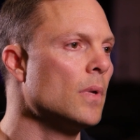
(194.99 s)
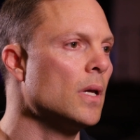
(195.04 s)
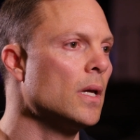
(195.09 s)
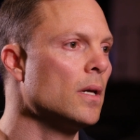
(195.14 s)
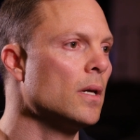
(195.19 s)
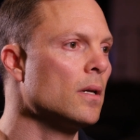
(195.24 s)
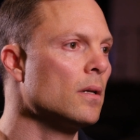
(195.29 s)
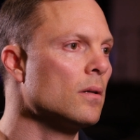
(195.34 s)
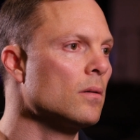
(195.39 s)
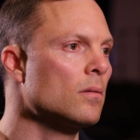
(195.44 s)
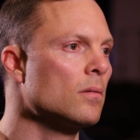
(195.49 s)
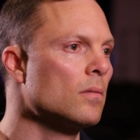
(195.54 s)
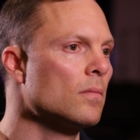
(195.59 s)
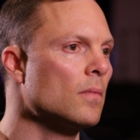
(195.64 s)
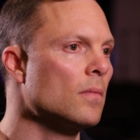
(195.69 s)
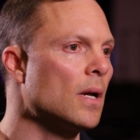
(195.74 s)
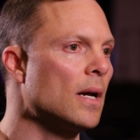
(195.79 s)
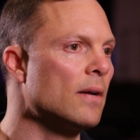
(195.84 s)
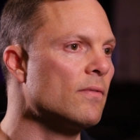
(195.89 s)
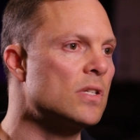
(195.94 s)
And
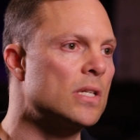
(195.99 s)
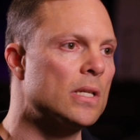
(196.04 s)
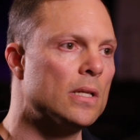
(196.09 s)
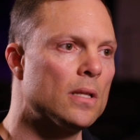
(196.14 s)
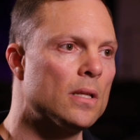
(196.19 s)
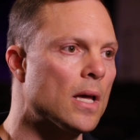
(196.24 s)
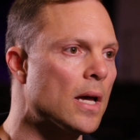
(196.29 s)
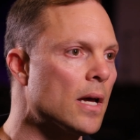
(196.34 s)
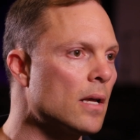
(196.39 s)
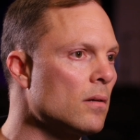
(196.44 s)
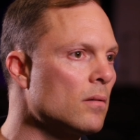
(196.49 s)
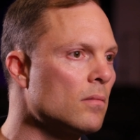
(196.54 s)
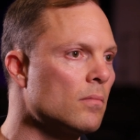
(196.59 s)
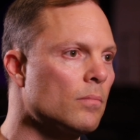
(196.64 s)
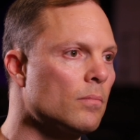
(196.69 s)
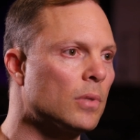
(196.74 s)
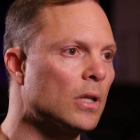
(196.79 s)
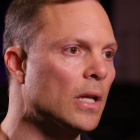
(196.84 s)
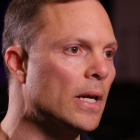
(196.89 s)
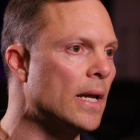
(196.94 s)
I've seen that
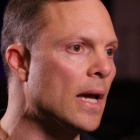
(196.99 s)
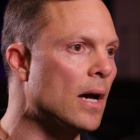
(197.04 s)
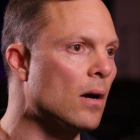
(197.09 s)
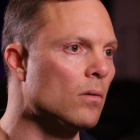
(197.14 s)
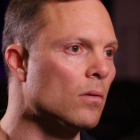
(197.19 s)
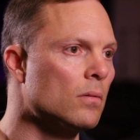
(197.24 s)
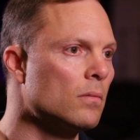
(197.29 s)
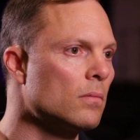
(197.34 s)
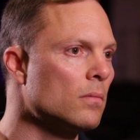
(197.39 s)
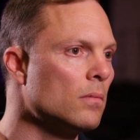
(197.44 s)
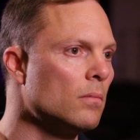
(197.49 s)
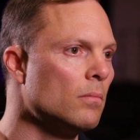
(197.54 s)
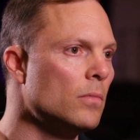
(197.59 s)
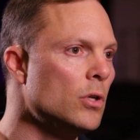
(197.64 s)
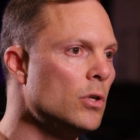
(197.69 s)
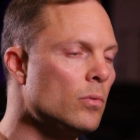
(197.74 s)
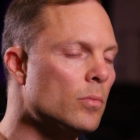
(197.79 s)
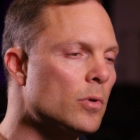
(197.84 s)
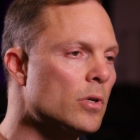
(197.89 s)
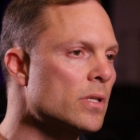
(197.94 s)
play out
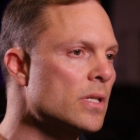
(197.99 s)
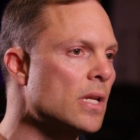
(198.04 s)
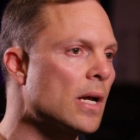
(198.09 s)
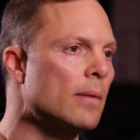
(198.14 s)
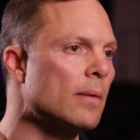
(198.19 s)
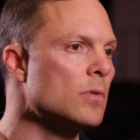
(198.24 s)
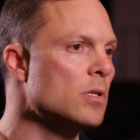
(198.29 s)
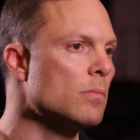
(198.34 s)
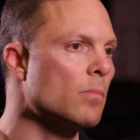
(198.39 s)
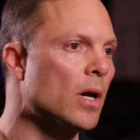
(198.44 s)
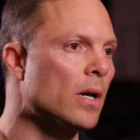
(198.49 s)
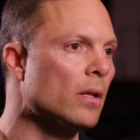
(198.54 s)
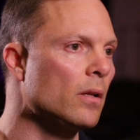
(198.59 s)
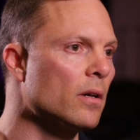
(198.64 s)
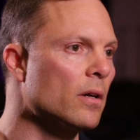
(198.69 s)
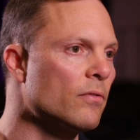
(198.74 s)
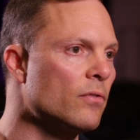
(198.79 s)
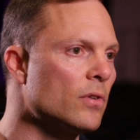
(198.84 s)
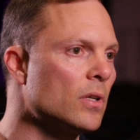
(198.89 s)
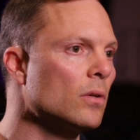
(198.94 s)
numerous times in my
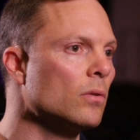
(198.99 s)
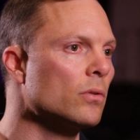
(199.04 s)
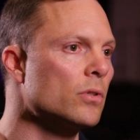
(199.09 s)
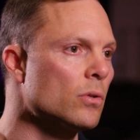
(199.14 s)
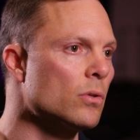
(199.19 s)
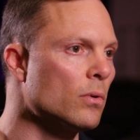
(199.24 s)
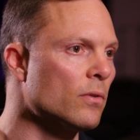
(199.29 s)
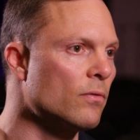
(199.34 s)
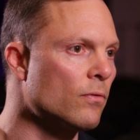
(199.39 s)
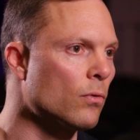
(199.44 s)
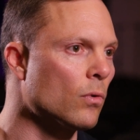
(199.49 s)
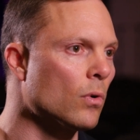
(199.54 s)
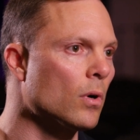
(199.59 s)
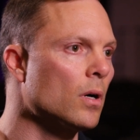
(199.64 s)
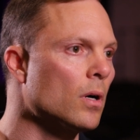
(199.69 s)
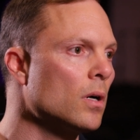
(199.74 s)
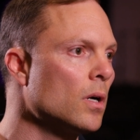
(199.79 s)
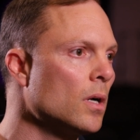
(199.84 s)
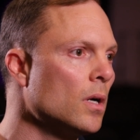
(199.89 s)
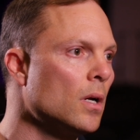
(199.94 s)
life, and he'll do it
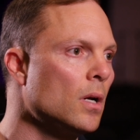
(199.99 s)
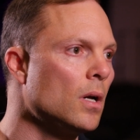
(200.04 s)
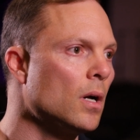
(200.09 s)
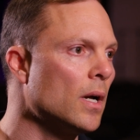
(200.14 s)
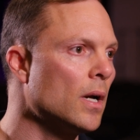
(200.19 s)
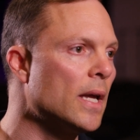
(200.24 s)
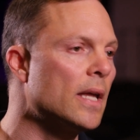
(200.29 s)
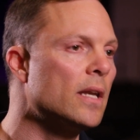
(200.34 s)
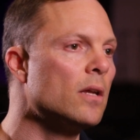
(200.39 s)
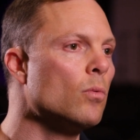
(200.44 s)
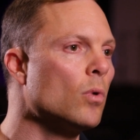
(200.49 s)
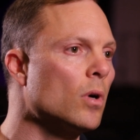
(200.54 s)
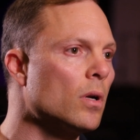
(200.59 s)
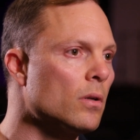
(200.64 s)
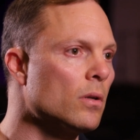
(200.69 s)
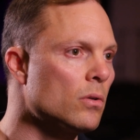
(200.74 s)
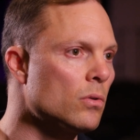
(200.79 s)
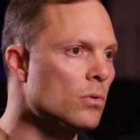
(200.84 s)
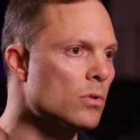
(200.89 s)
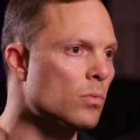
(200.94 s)
for anyone
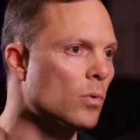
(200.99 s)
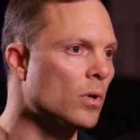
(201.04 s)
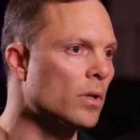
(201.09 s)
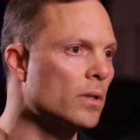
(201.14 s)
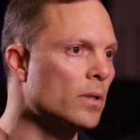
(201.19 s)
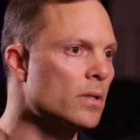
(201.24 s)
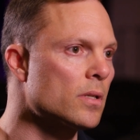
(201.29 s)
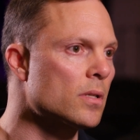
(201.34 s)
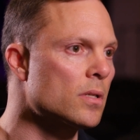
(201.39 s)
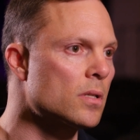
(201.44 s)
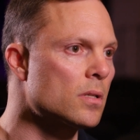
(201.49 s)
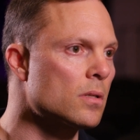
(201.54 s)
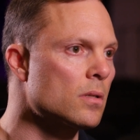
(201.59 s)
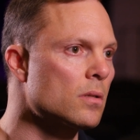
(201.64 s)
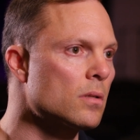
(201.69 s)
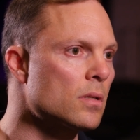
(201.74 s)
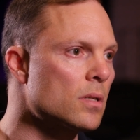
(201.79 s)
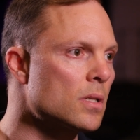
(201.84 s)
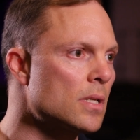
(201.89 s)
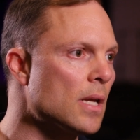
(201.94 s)
who's willing to
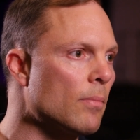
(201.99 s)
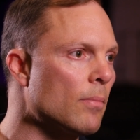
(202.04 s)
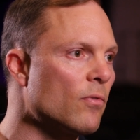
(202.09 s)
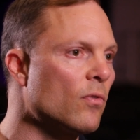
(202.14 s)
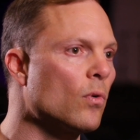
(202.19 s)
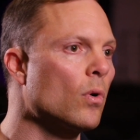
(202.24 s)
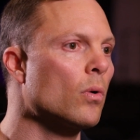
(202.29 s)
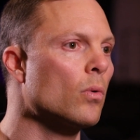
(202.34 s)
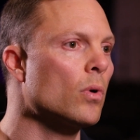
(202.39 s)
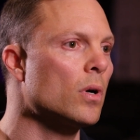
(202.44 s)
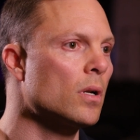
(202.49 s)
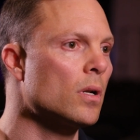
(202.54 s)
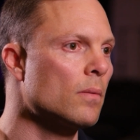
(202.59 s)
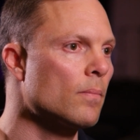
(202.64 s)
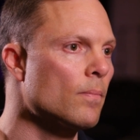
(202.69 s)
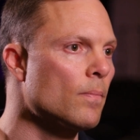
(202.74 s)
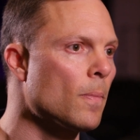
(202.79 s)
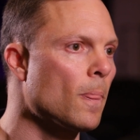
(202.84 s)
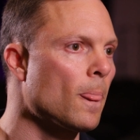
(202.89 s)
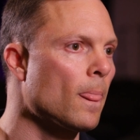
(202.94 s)
step forward
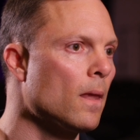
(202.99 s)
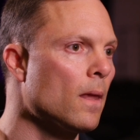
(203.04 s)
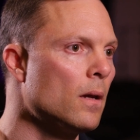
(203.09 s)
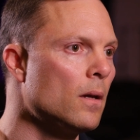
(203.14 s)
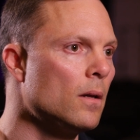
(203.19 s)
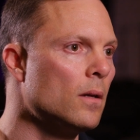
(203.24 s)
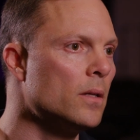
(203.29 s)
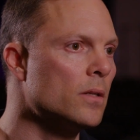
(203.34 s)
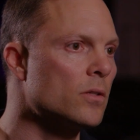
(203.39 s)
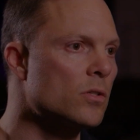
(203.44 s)
in